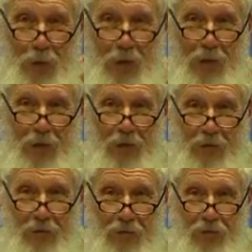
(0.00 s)
One of the
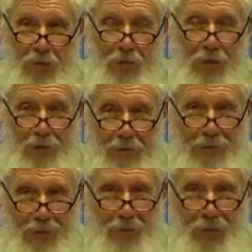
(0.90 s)
things he showed,
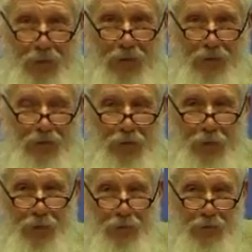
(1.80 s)
he was going to
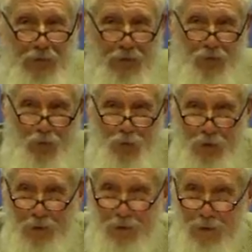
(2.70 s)
show us
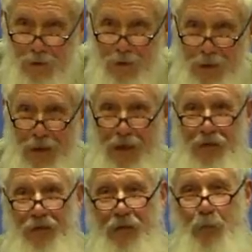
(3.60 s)
Jordan
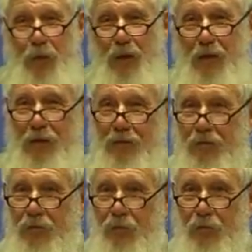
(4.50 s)
as it
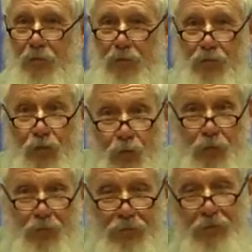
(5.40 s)
applies to
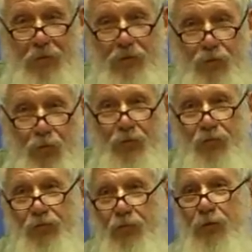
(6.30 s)
Jews,
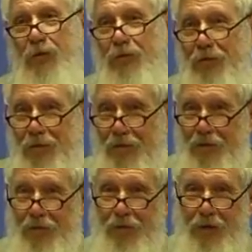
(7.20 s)
Jewish Jordan,
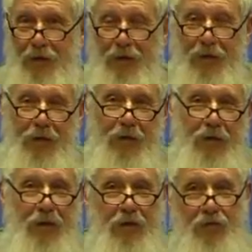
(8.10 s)
okay?
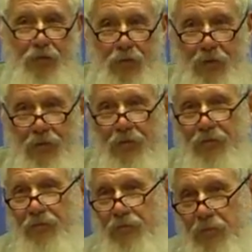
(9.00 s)
And he showed
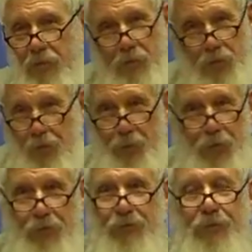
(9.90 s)
us, it was a
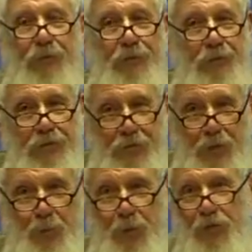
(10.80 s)
beautiful trip.